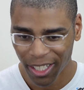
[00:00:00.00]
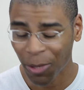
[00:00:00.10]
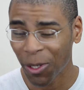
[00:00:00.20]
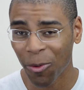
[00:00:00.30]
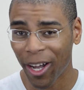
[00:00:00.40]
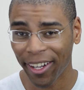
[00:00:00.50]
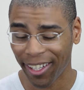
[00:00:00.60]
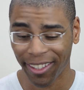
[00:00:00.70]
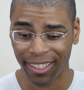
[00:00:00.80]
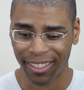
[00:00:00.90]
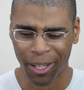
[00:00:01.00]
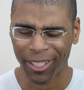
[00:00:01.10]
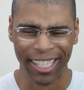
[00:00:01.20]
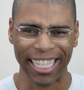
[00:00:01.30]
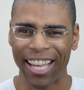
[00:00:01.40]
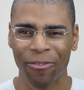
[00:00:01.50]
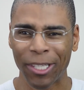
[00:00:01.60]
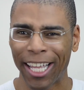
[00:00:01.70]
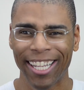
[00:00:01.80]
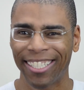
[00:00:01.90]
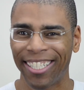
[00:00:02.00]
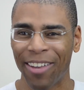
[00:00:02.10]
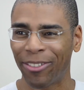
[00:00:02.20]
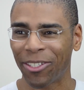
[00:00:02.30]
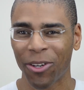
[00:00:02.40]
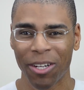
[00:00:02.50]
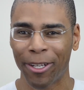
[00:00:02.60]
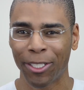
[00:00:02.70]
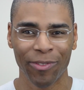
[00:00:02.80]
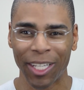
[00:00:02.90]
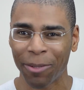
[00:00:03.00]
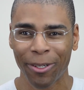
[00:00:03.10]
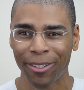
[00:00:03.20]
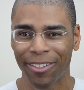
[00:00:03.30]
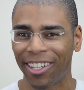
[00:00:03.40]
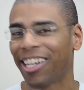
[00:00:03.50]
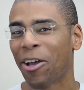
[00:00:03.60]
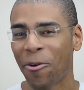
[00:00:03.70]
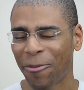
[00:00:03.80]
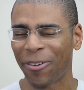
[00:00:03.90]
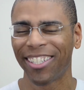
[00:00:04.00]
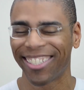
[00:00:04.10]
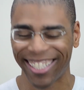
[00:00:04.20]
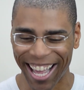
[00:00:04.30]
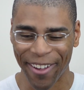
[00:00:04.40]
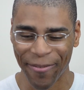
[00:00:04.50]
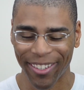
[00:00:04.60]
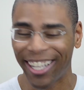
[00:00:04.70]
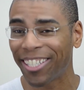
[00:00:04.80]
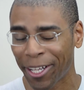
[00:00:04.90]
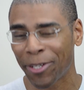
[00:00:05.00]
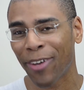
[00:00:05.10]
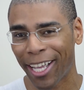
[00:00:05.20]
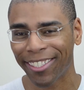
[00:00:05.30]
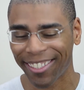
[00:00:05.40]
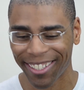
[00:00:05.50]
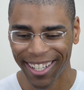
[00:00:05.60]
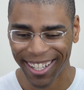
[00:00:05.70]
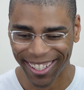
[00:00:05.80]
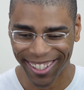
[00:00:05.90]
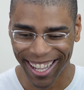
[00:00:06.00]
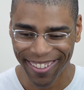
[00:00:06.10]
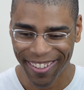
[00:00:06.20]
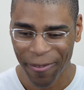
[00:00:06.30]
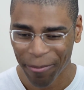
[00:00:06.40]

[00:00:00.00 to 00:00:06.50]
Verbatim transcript: Took me a while to get this. I was like, dev, what the heck is dev? Is that talking about developer? What is a dev? It's a device, okay?